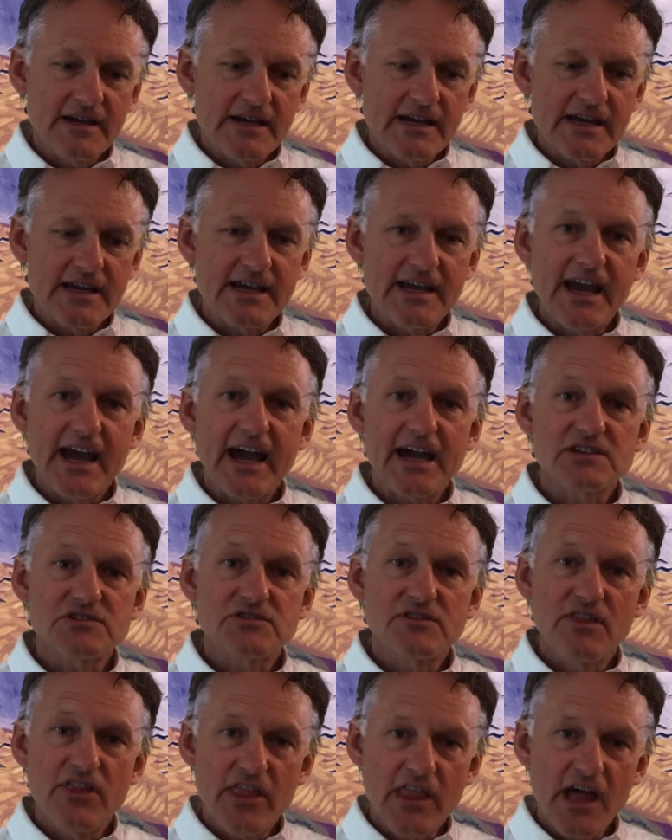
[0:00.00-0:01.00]
He has
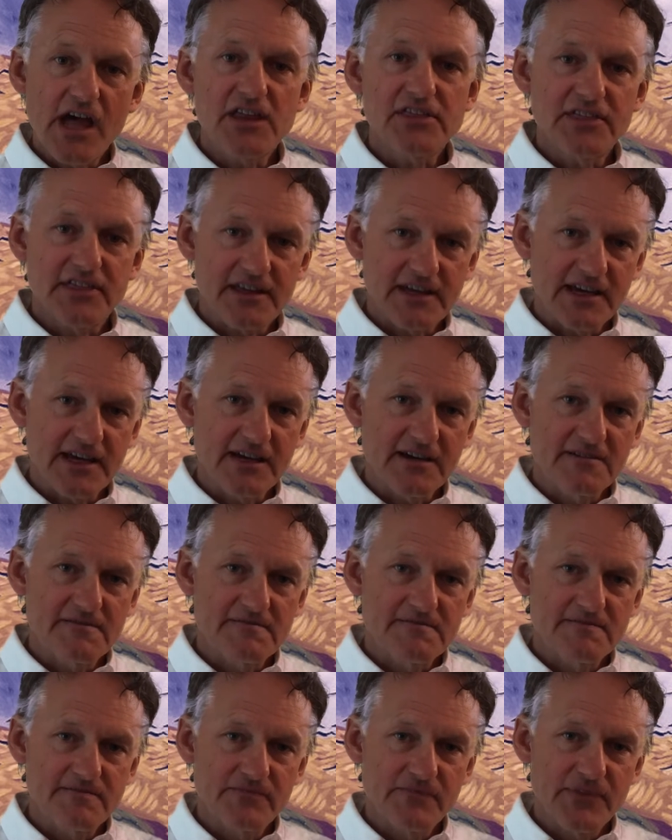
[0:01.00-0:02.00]
nothing
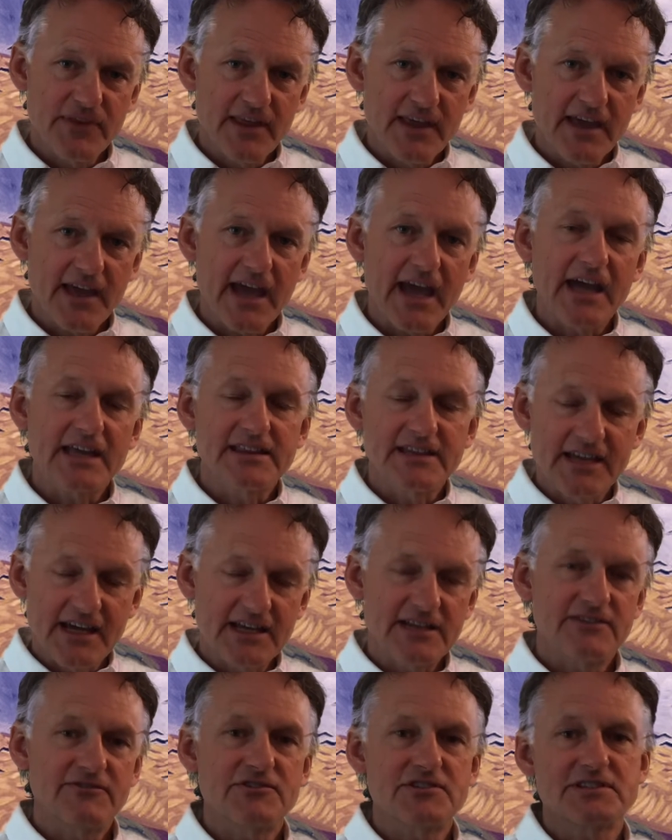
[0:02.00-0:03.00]
at the
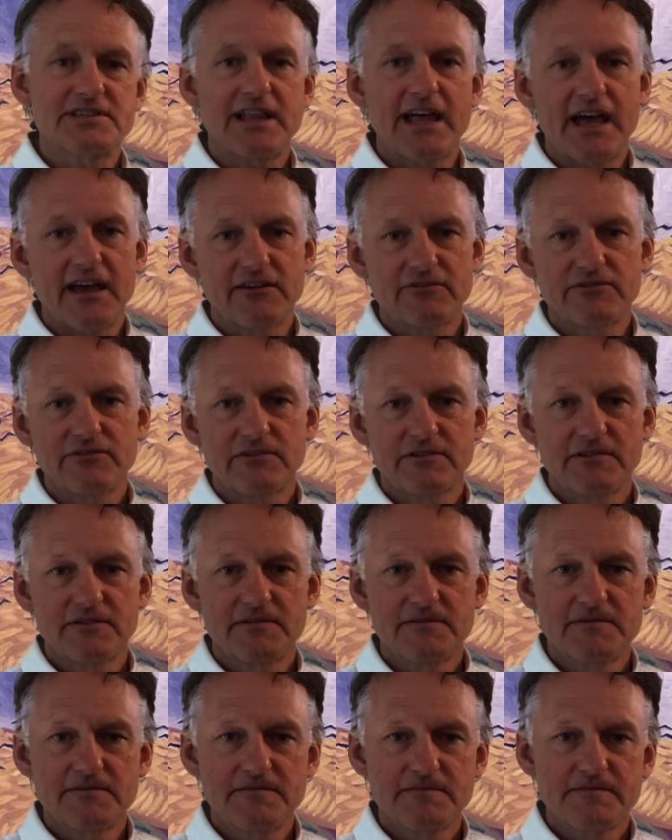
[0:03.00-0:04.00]
end of his life.
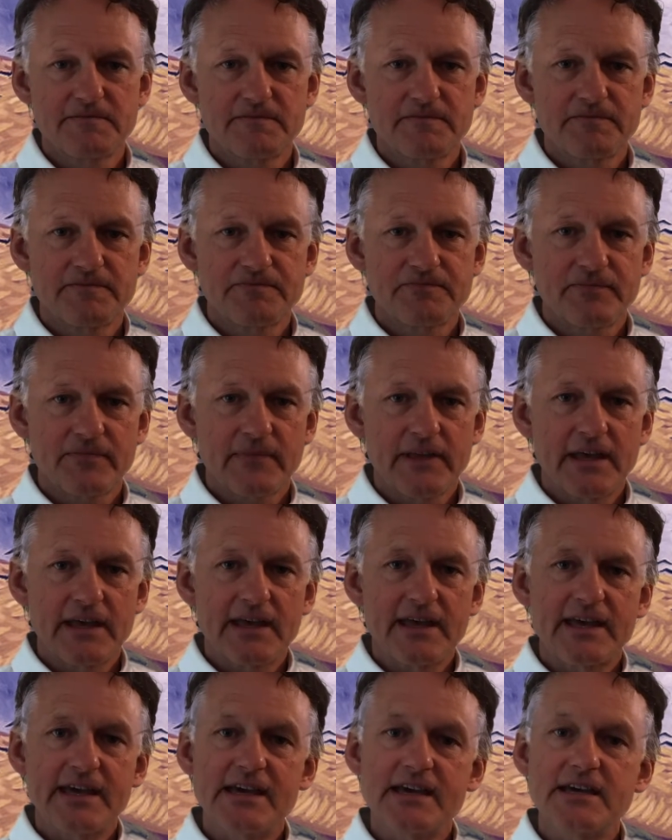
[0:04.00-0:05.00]

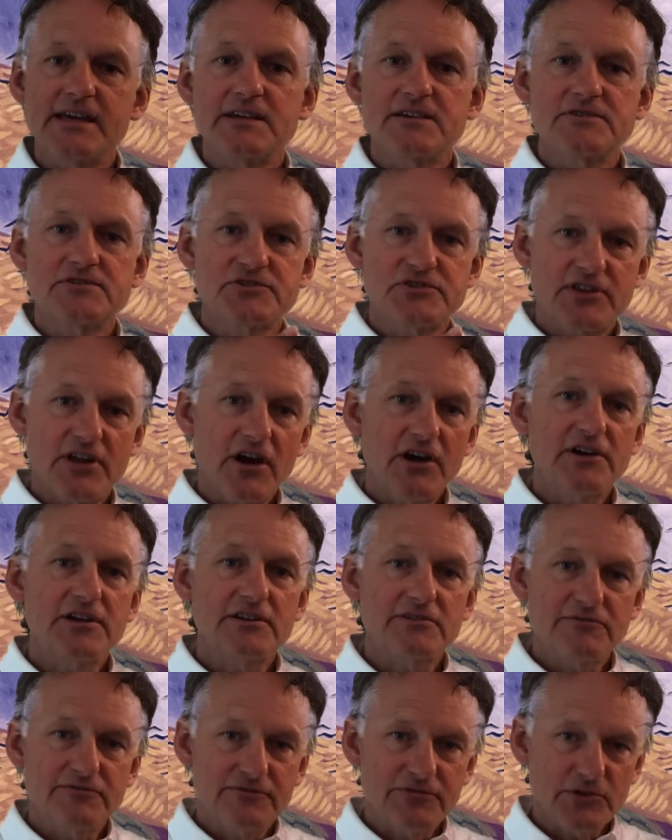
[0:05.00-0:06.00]
He
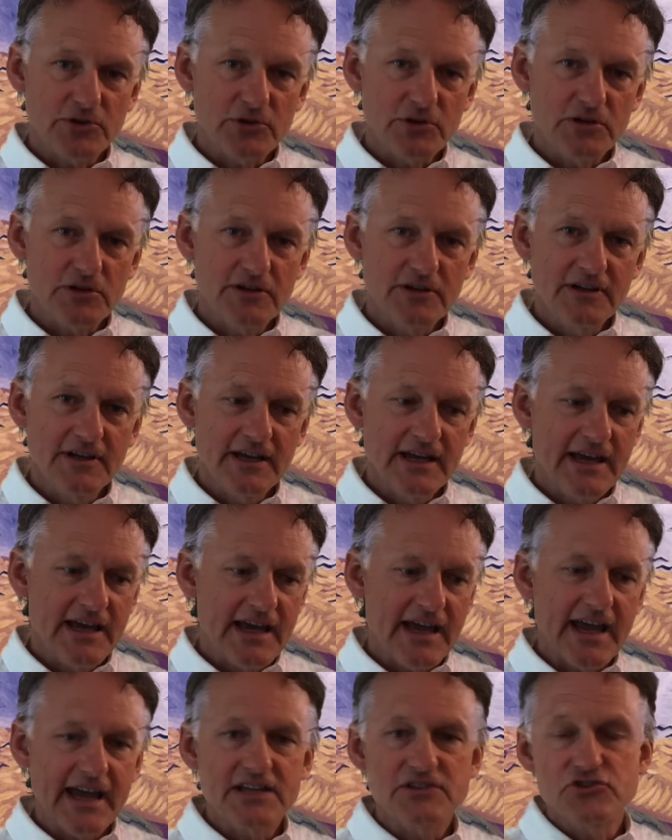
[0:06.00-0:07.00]
started full,
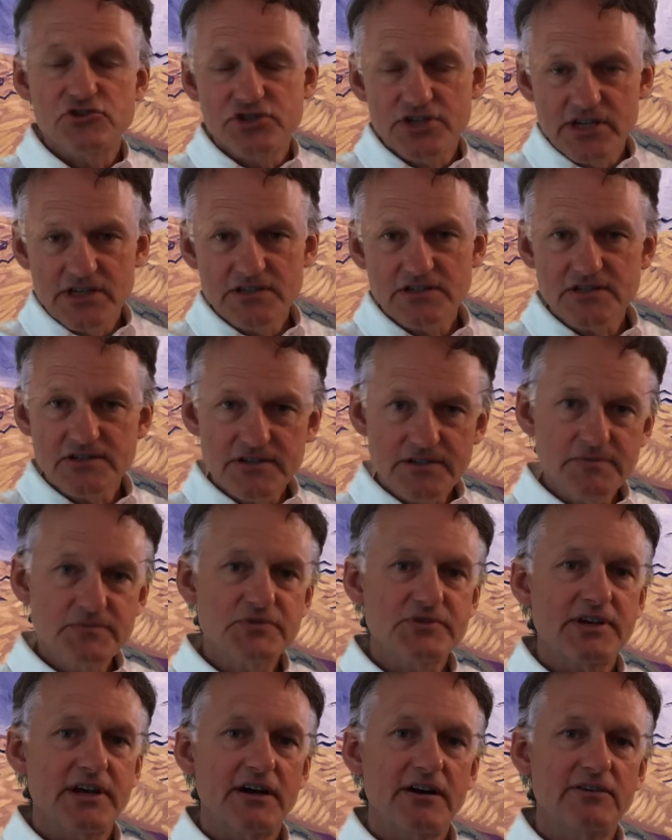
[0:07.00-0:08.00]
and Jesus
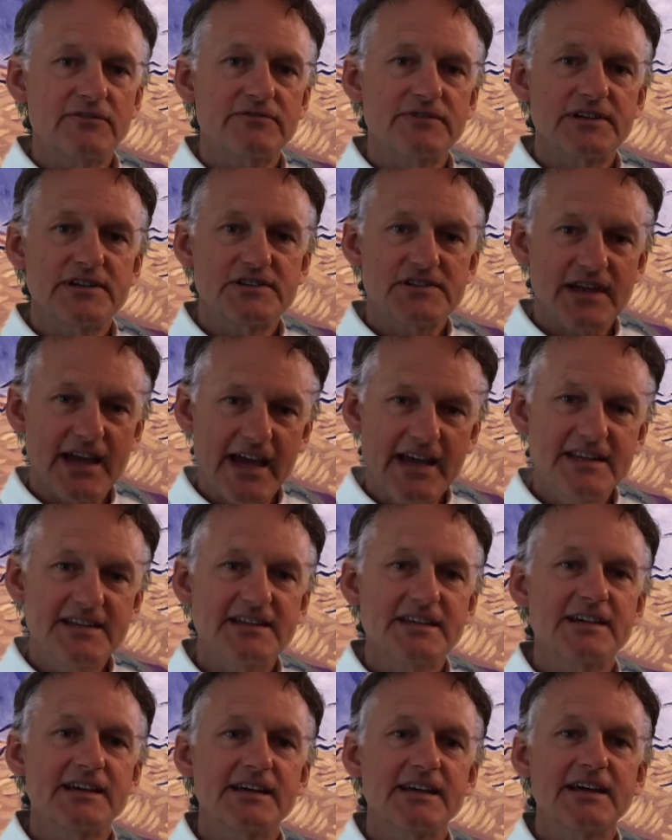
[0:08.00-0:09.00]
himself is
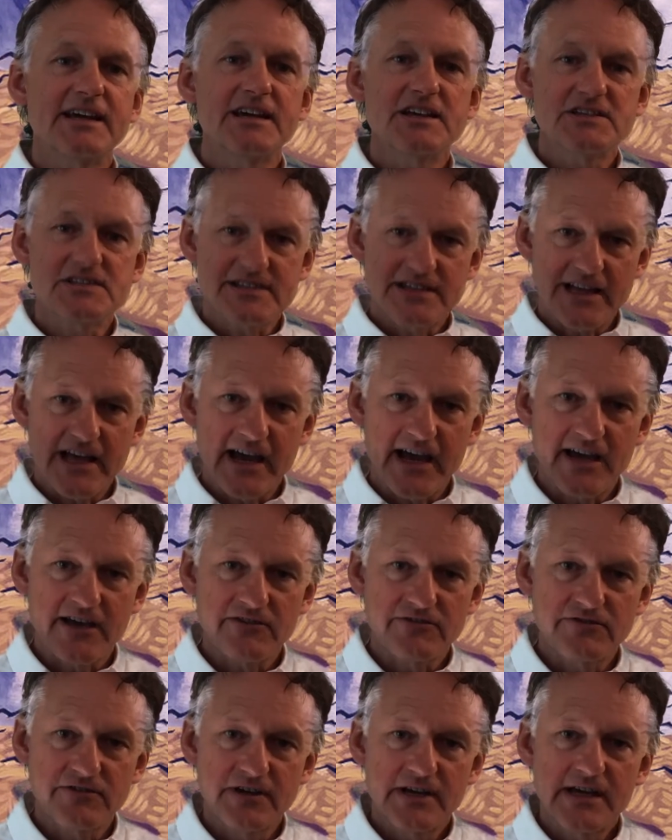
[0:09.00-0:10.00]
ending his
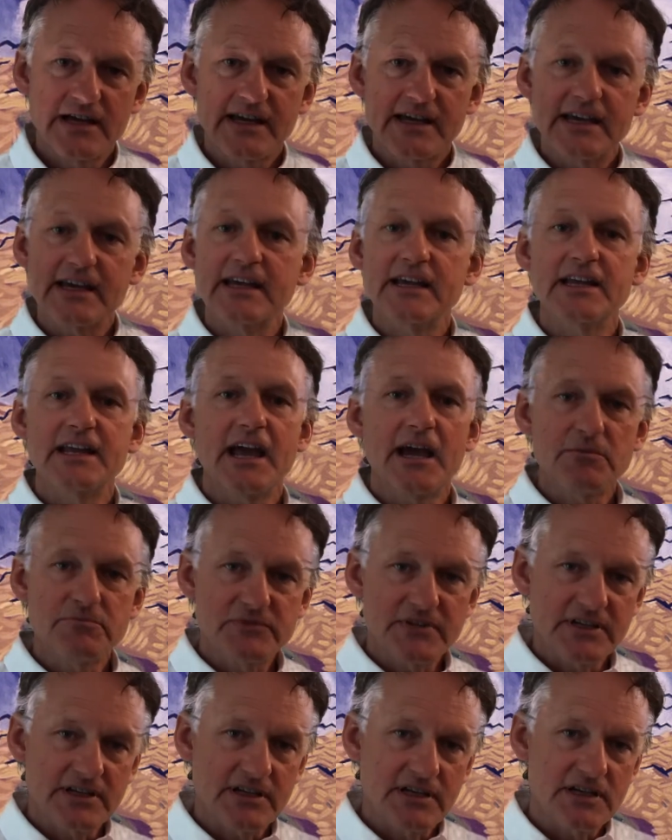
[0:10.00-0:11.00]
life in
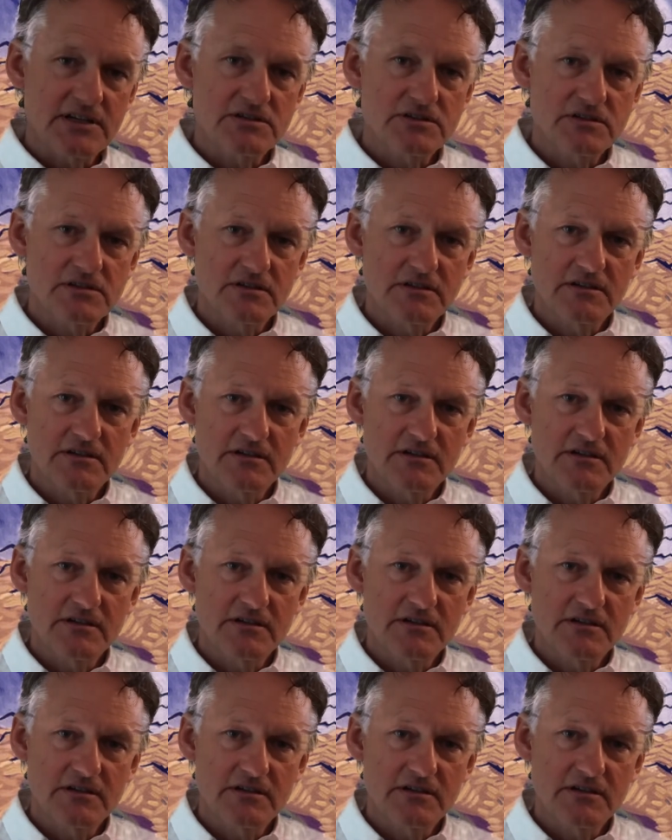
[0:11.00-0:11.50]
emptiness.